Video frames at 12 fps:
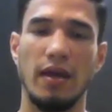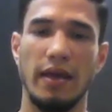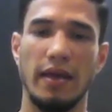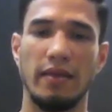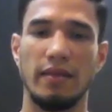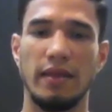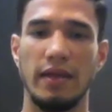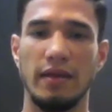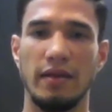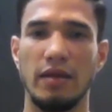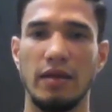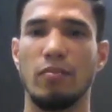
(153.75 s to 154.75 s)
And
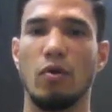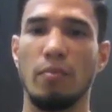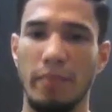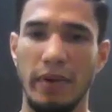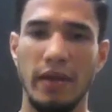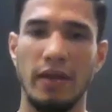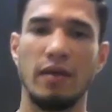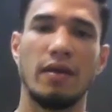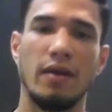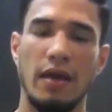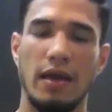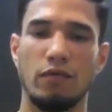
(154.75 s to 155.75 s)
then in Bombay,
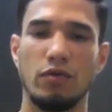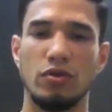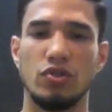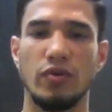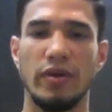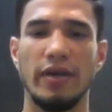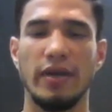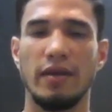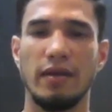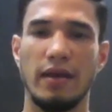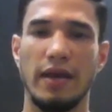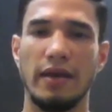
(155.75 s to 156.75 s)
I was training
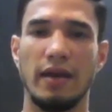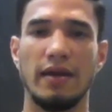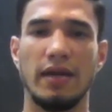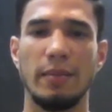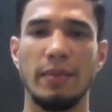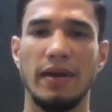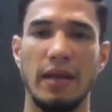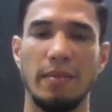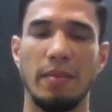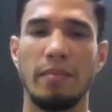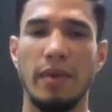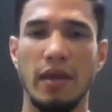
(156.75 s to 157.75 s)
at Ultimate
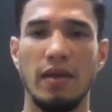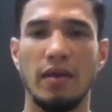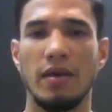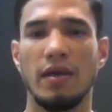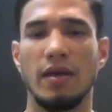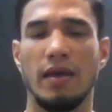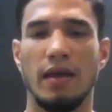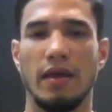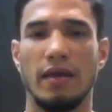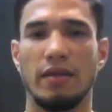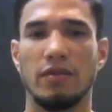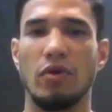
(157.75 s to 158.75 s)
MMA.
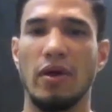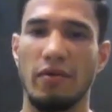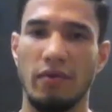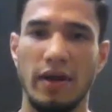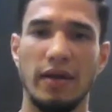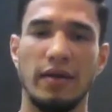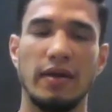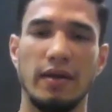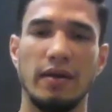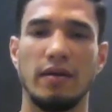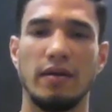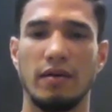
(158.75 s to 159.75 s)
There I did
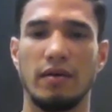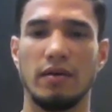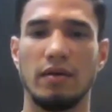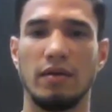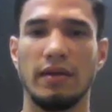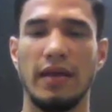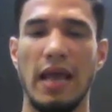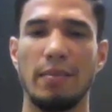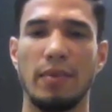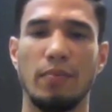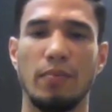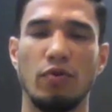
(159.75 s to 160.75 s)

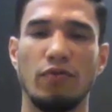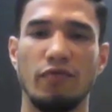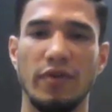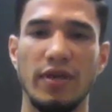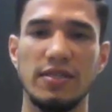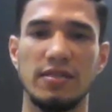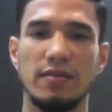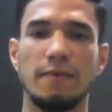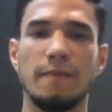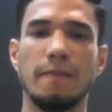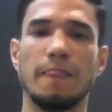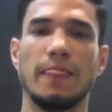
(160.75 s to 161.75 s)
camp couple of weeks,
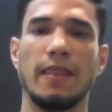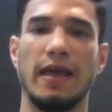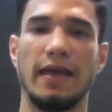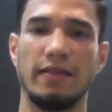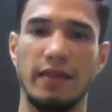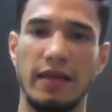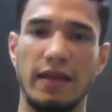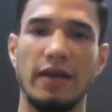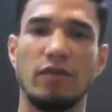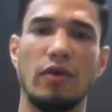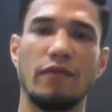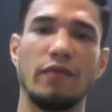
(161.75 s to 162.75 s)
and then
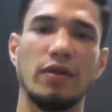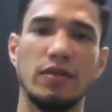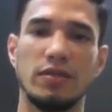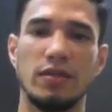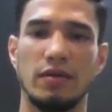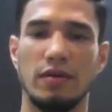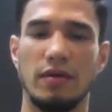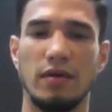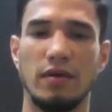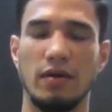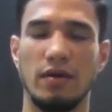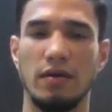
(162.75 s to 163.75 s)
I traveled
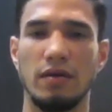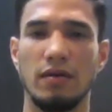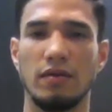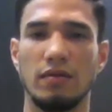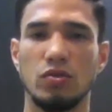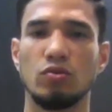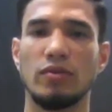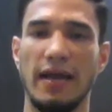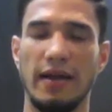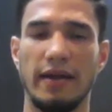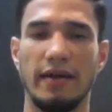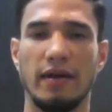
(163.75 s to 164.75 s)
uh, to
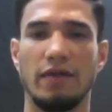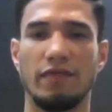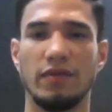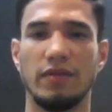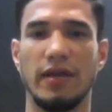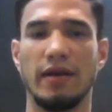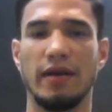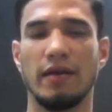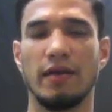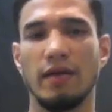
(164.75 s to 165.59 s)
Thailand after that.